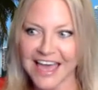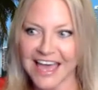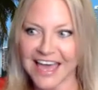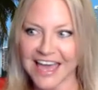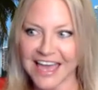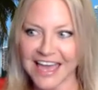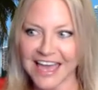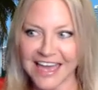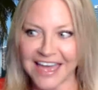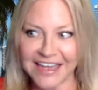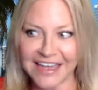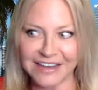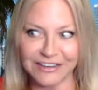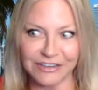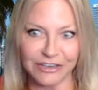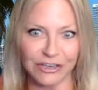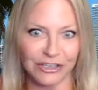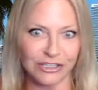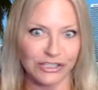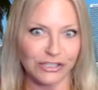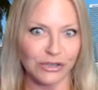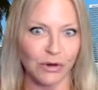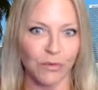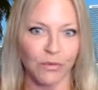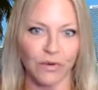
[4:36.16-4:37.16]
And
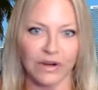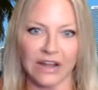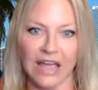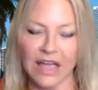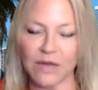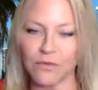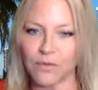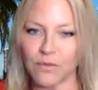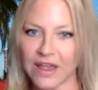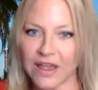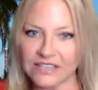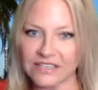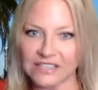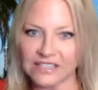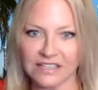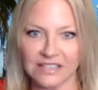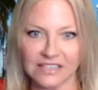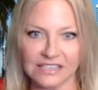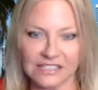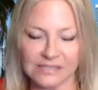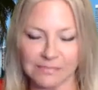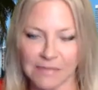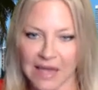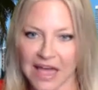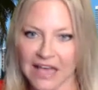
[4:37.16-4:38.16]
so when I went to
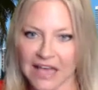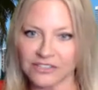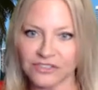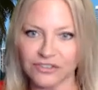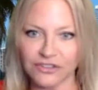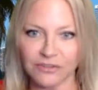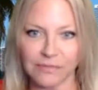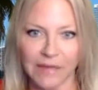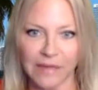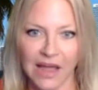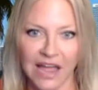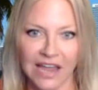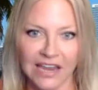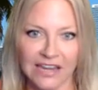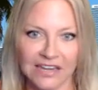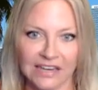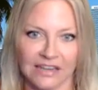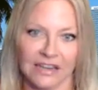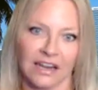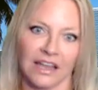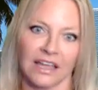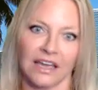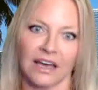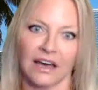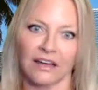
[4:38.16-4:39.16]
this mastermind and
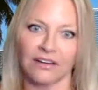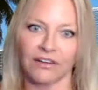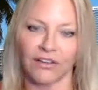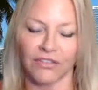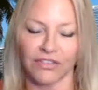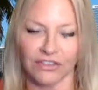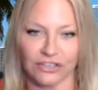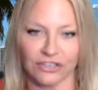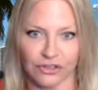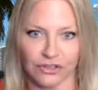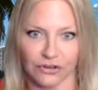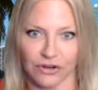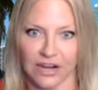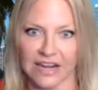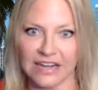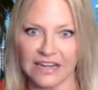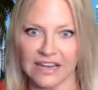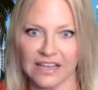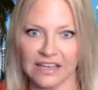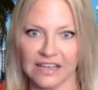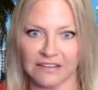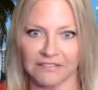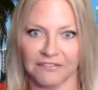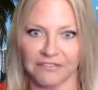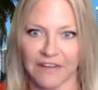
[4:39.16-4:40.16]
I got all the
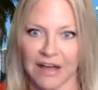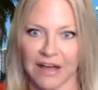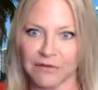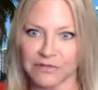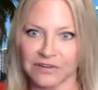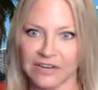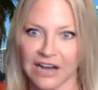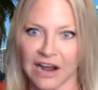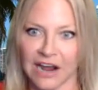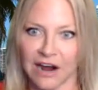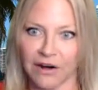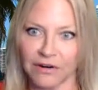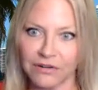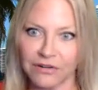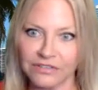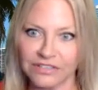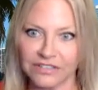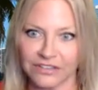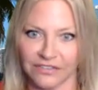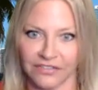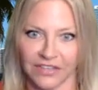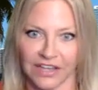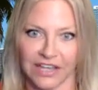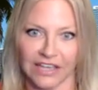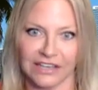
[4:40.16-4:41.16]
training and found out
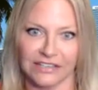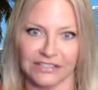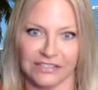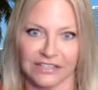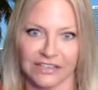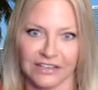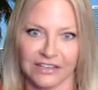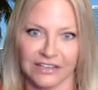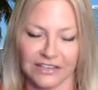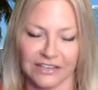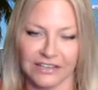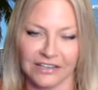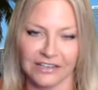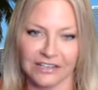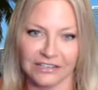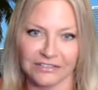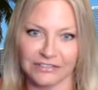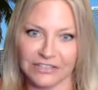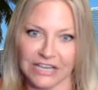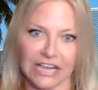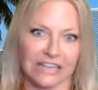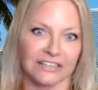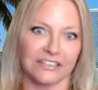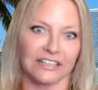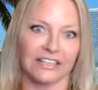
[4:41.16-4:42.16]
that
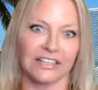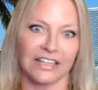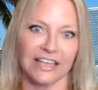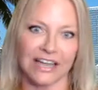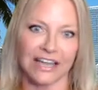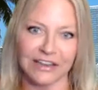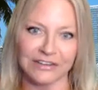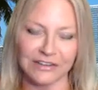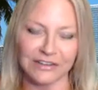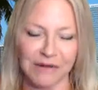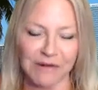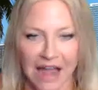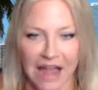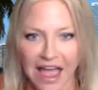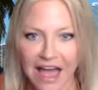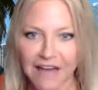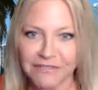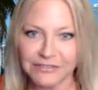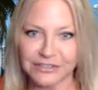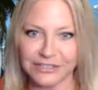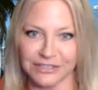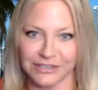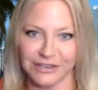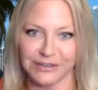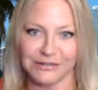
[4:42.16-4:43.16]
technically I don't
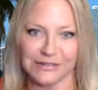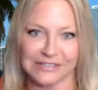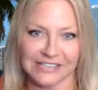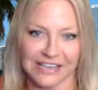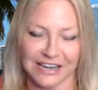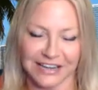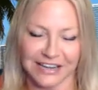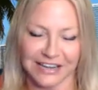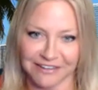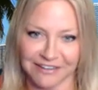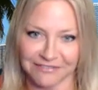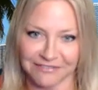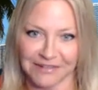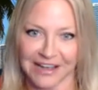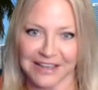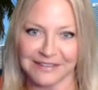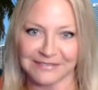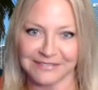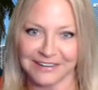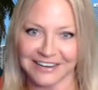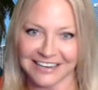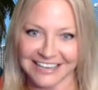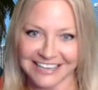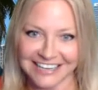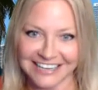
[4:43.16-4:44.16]
have to use any of my
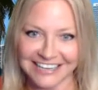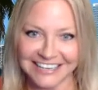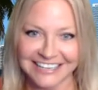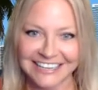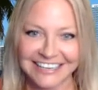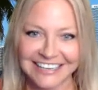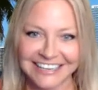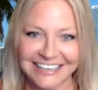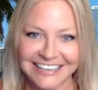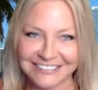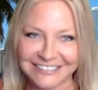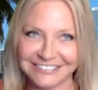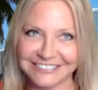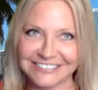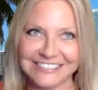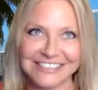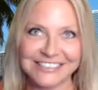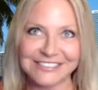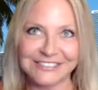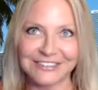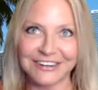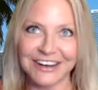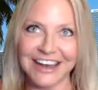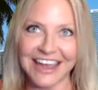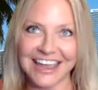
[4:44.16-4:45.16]
money, which
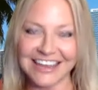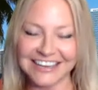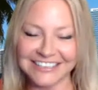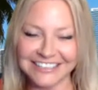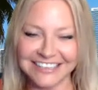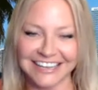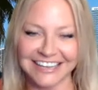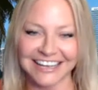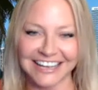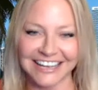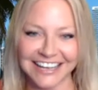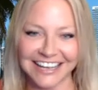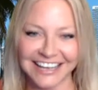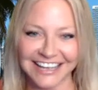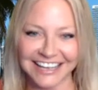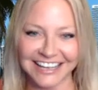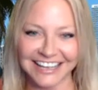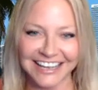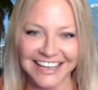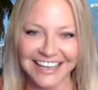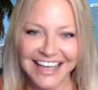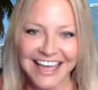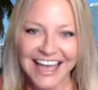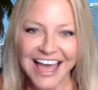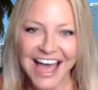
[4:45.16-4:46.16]
is great.
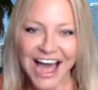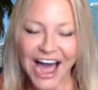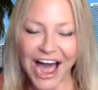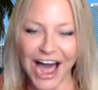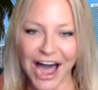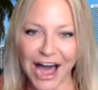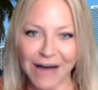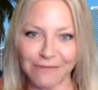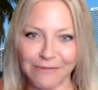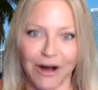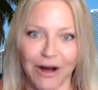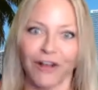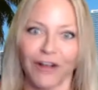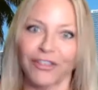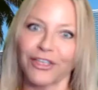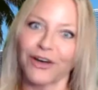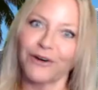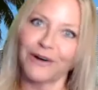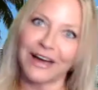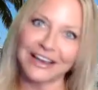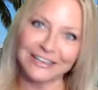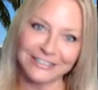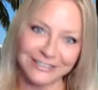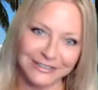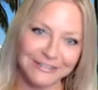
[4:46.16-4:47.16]
Although
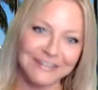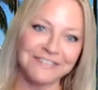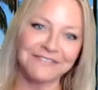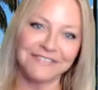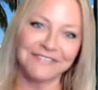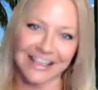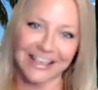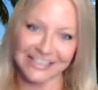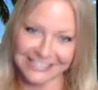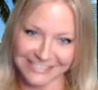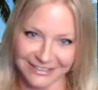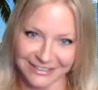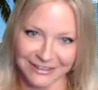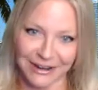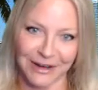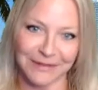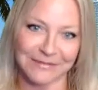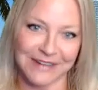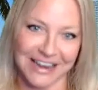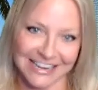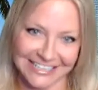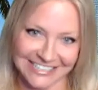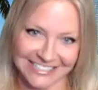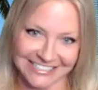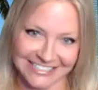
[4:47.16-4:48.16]
I do invest in all
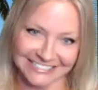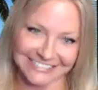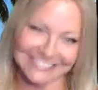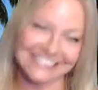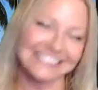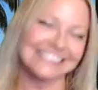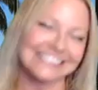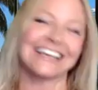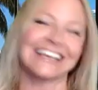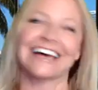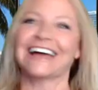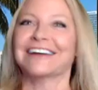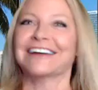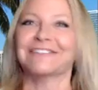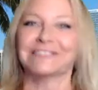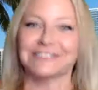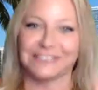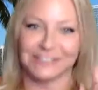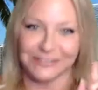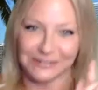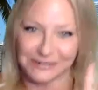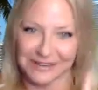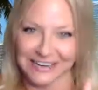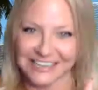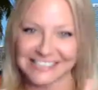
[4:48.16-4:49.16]
my deals, I
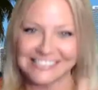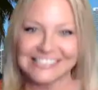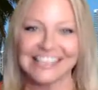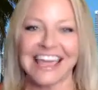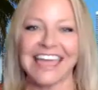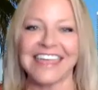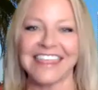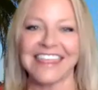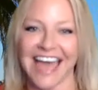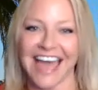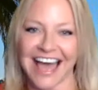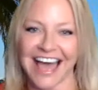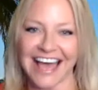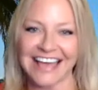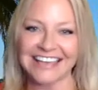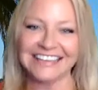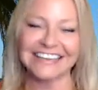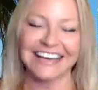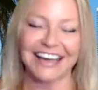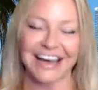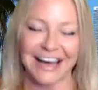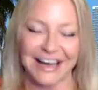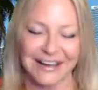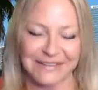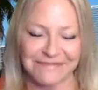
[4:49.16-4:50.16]
do want to say that.
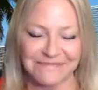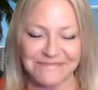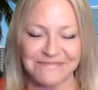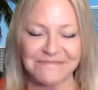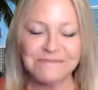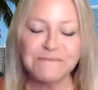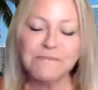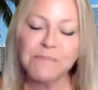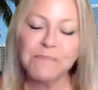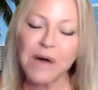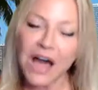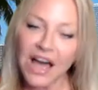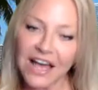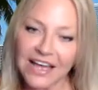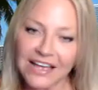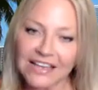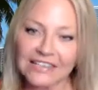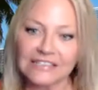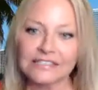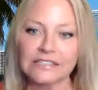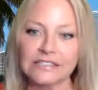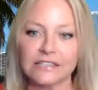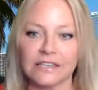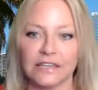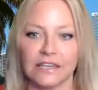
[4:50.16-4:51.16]
But